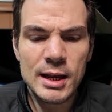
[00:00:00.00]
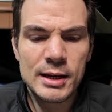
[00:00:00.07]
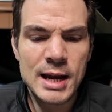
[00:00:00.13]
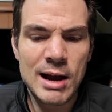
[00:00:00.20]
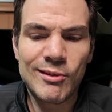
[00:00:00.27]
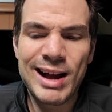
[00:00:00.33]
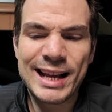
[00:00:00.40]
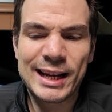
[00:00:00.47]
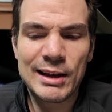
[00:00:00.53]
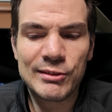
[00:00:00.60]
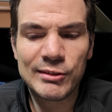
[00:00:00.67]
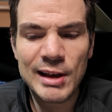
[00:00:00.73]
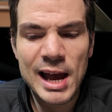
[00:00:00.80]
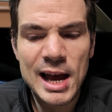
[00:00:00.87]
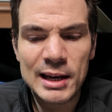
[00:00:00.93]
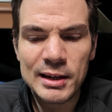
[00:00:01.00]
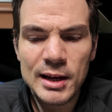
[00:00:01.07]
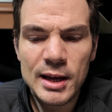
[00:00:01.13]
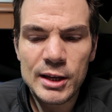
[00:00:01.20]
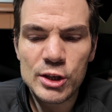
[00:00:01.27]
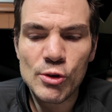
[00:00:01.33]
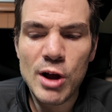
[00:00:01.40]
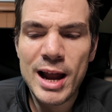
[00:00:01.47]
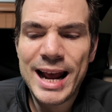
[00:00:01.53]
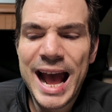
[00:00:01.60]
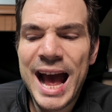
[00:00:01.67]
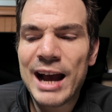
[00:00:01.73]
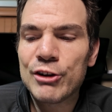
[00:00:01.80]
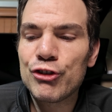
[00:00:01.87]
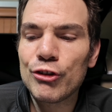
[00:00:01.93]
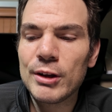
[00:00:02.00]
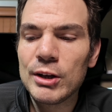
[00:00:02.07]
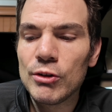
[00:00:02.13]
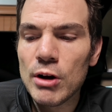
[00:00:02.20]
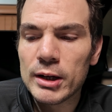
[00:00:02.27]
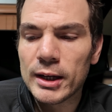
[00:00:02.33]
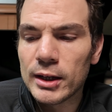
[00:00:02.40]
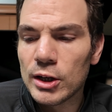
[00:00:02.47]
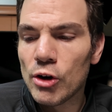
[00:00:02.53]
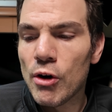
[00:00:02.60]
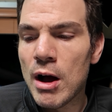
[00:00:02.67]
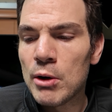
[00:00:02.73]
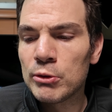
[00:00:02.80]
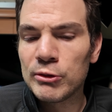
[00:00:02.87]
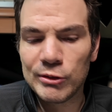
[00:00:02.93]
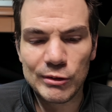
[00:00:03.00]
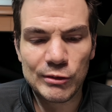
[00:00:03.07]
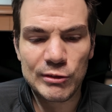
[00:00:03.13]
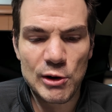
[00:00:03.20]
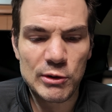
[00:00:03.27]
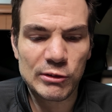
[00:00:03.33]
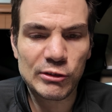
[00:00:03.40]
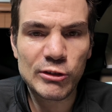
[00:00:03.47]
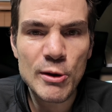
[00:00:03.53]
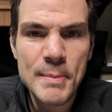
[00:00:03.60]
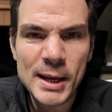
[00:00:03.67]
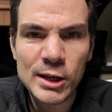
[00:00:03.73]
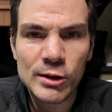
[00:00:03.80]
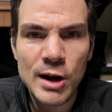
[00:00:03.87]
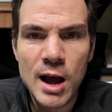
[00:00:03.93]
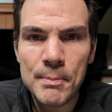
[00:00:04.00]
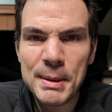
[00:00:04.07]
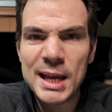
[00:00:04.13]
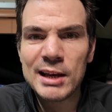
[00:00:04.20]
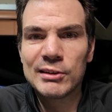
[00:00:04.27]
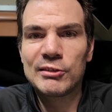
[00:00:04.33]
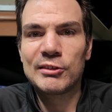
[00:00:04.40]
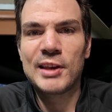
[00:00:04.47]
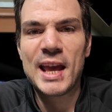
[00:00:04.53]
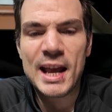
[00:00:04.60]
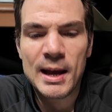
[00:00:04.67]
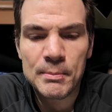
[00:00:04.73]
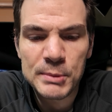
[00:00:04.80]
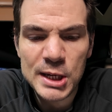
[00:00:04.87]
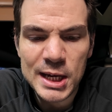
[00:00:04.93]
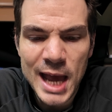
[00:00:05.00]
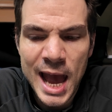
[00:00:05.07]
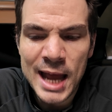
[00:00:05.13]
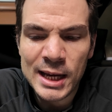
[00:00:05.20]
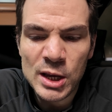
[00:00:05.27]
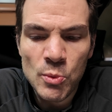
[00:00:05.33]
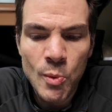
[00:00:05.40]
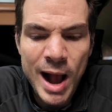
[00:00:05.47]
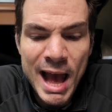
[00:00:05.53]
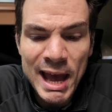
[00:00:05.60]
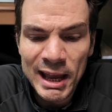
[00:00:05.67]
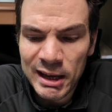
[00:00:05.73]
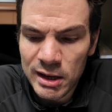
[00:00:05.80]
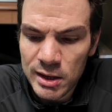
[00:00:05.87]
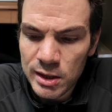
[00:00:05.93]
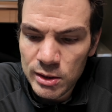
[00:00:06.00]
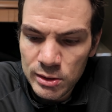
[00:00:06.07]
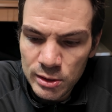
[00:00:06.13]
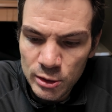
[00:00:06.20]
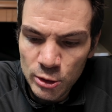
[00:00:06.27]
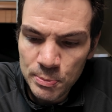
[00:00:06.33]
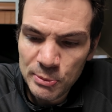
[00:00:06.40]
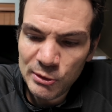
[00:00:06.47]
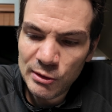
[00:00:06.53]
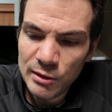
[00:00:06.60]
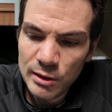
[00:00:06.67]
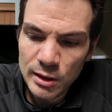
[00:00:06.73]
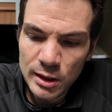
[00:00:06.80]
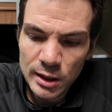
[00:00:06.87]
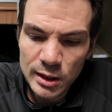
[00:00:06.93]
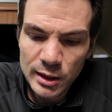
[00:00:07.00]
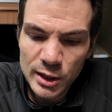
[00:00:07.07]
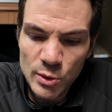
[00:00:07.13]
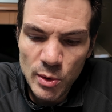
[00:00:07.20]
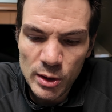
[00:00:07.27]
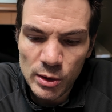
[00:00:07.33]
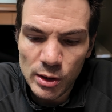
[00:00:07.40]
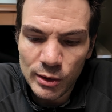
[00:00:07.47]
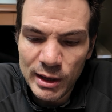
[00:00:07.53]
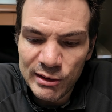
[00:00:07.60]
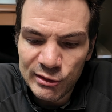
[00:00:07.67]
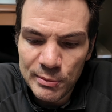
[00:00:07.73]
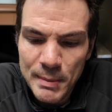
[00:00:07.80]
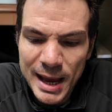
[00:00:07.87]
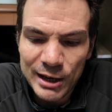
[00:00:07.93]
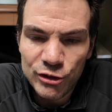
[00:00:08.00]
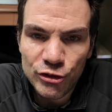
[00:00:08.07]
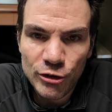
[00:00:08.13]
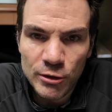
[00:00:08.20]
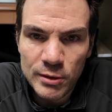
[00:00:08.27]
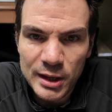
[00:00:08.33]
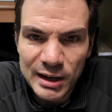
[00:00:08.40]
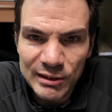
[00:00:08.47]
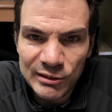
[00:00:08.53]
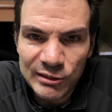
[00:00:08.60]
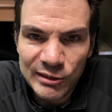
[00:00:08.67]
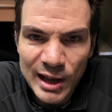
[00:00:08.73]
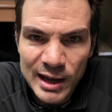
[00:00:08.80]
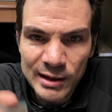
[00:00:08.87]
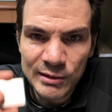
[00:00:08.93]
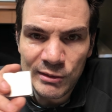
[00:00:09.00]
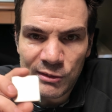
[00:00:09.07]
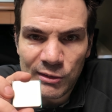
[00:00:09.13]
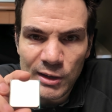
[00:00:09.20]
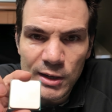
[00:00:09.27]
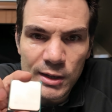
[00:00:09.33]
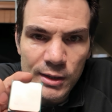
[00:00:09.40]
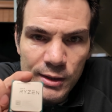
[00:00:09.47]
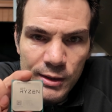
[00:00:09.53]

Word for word: Now, like I said, you got to actually look close. So assuming you're not being scammed in any way, oops, you want to at least make sure that it says